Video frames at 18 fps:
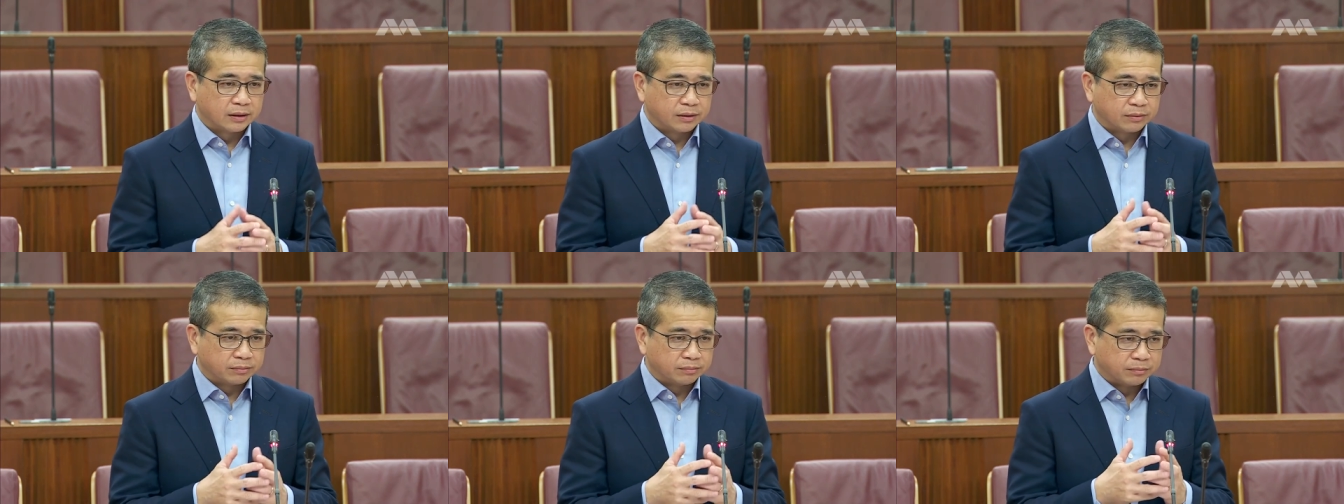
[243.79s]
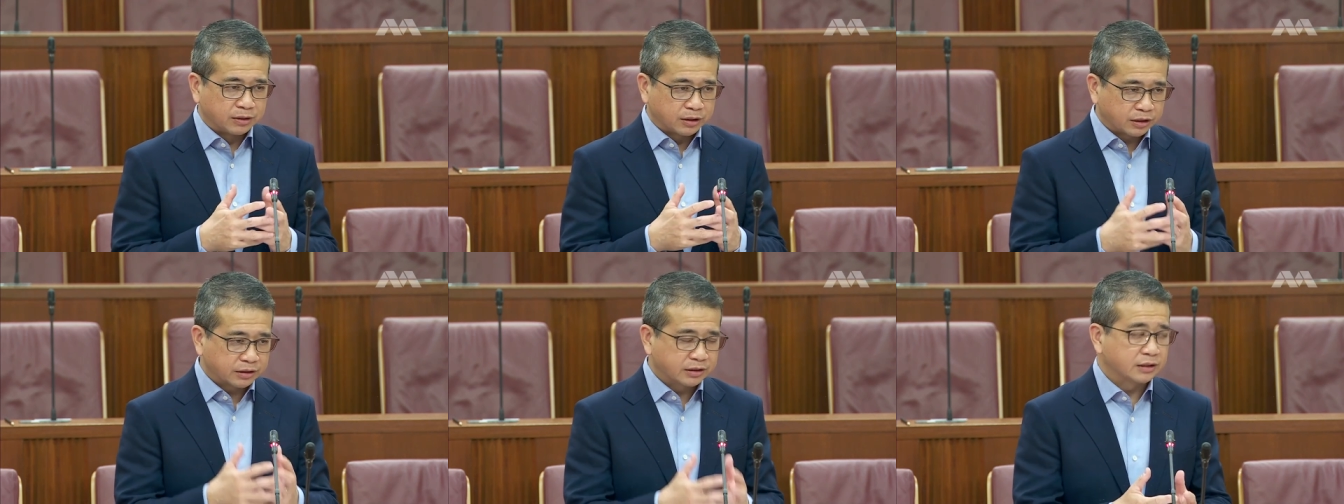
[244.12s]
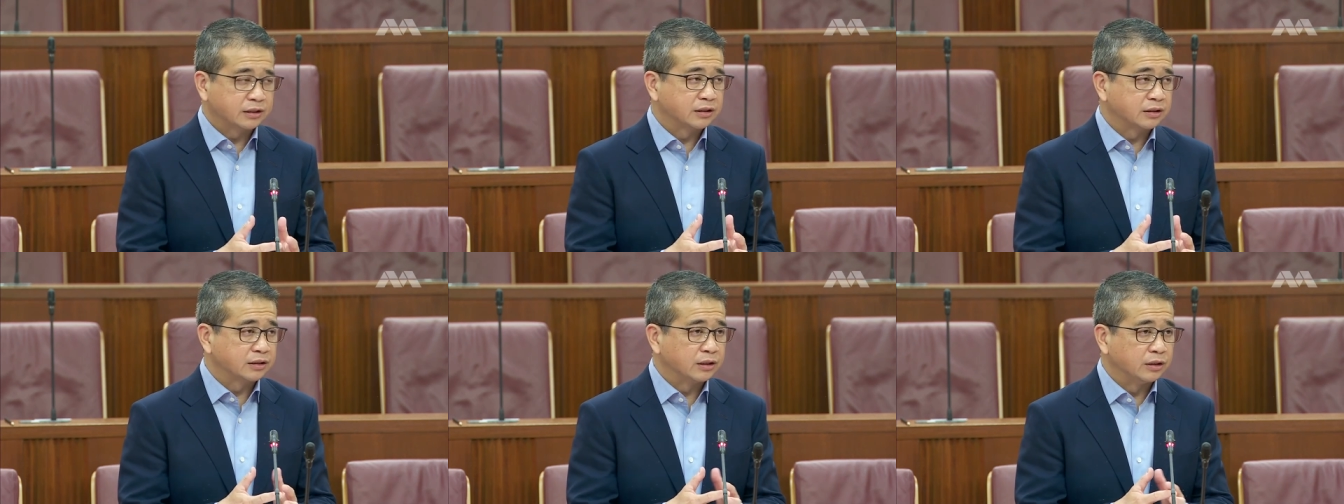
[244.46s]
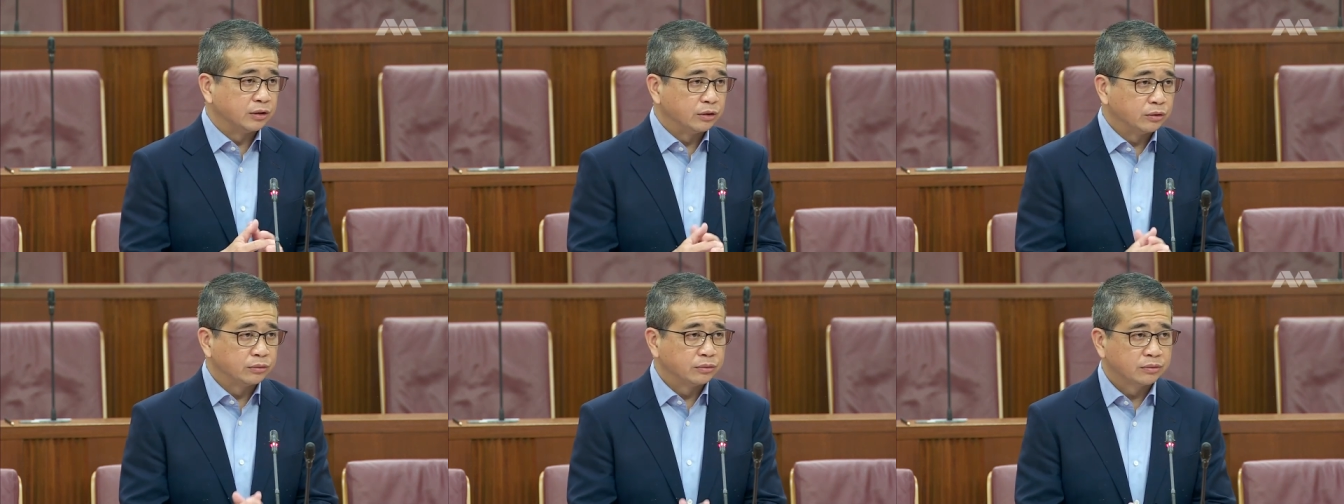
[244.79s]
uh, because this is a
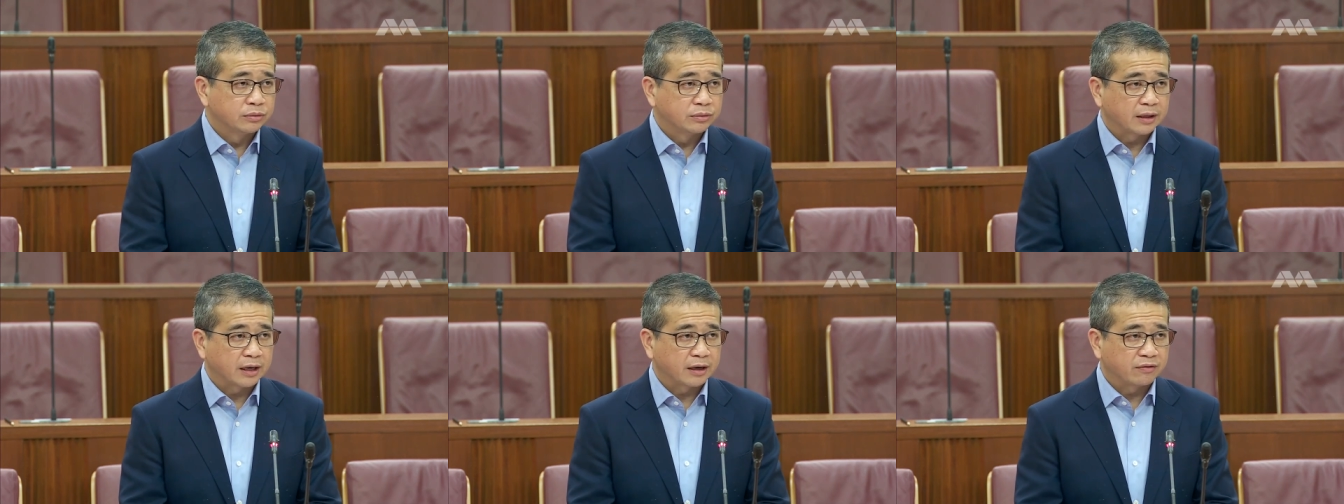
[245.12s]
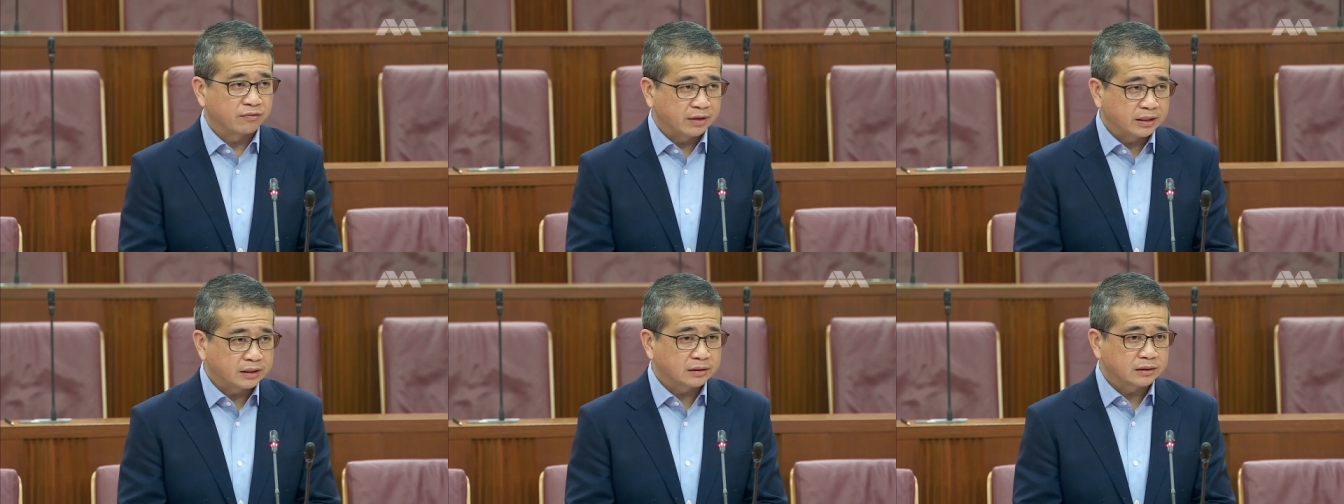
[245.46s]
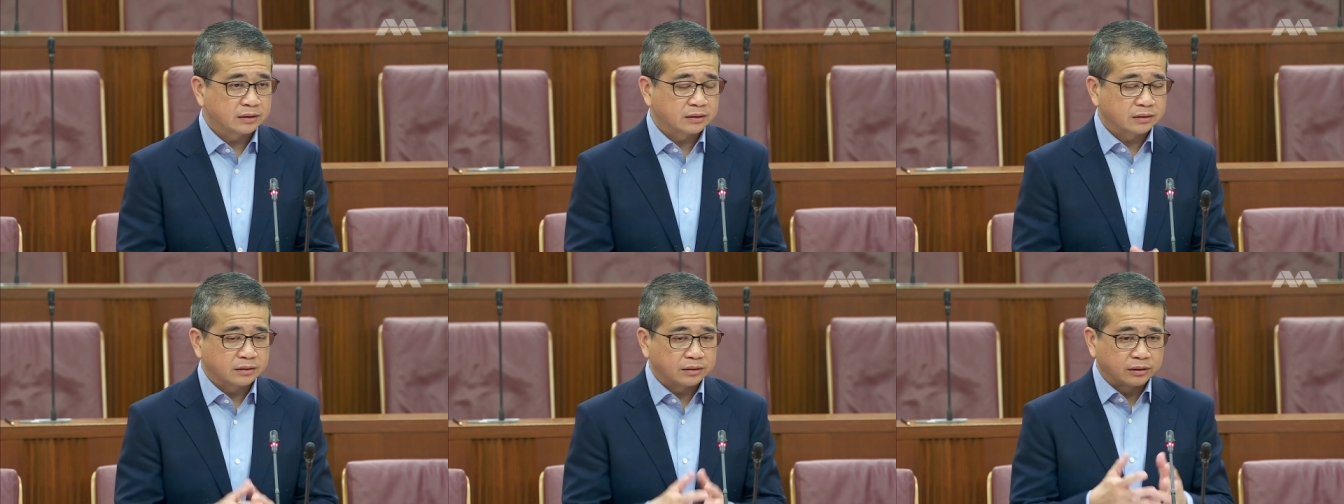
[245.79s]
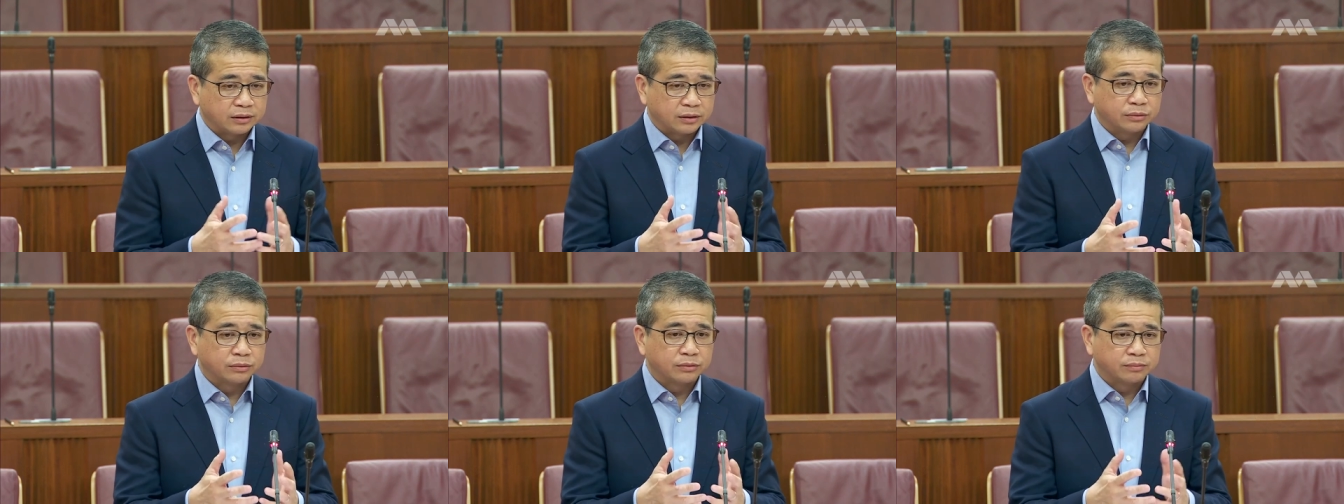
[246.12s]
new advent, a
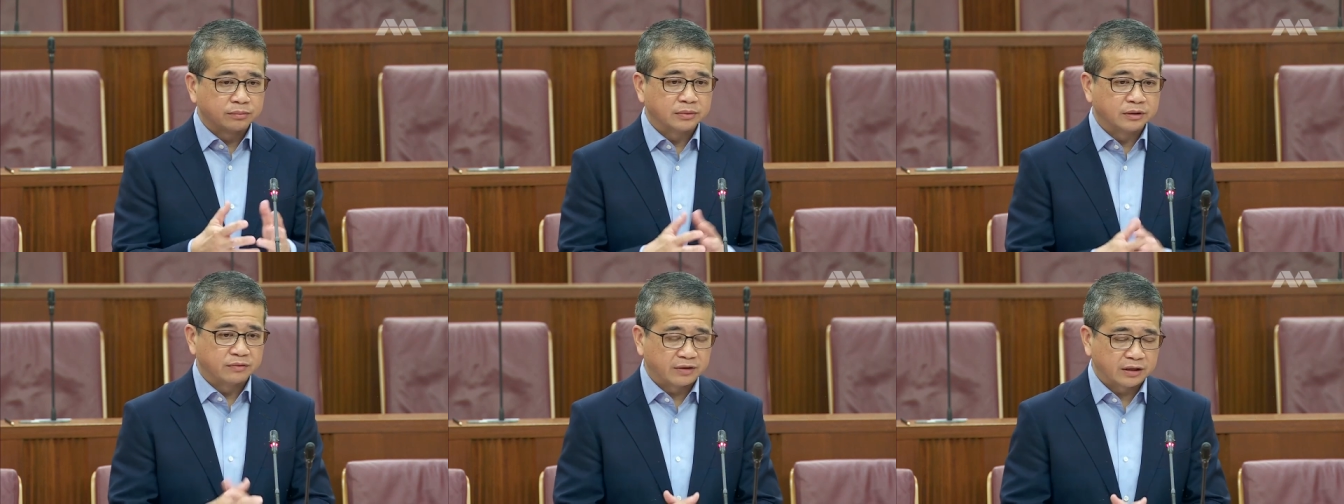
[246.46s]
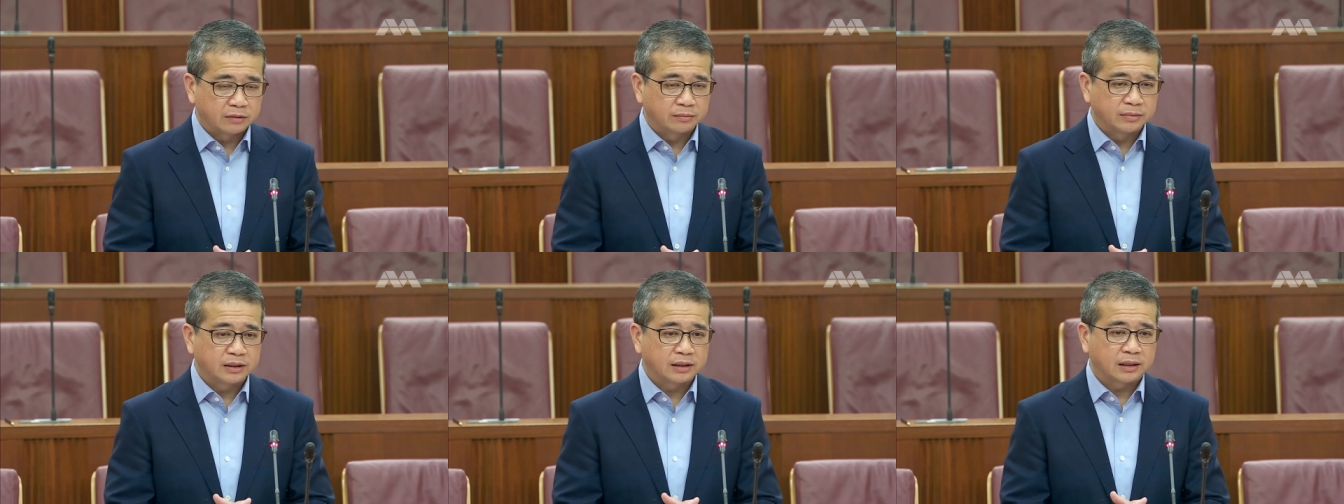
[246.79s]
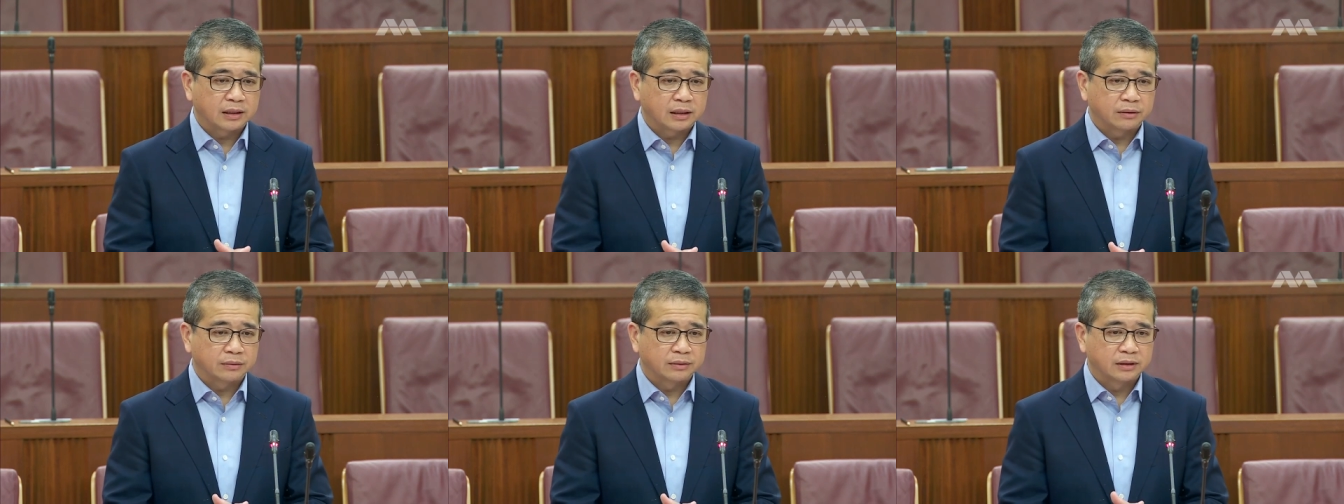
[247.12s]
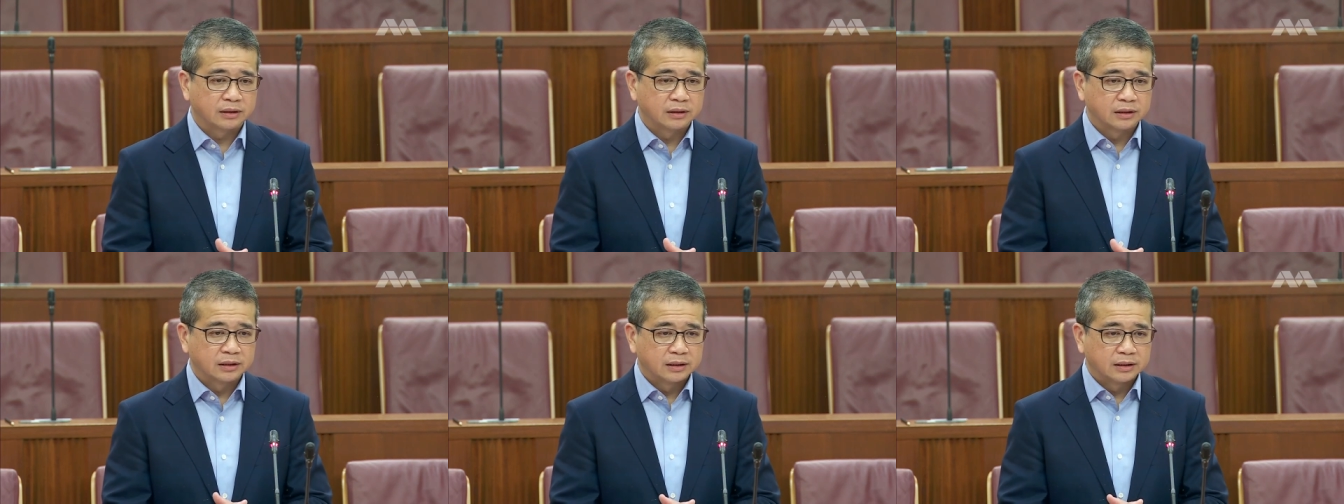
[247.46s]
new development in our,